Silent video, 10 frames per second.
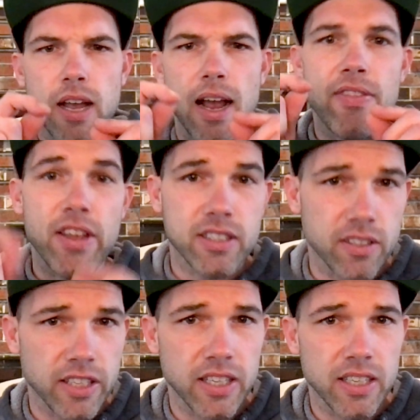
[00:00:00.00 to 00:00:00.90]
and then
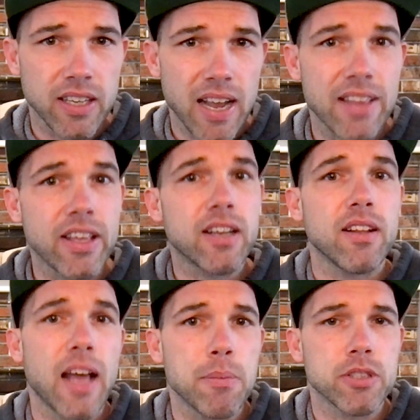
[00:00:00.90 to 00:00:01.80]
delete it, and then
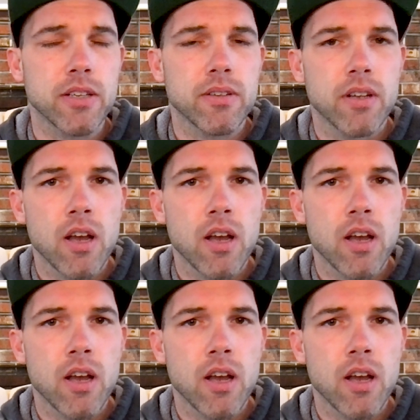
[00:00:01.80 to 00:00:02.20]
collapse it.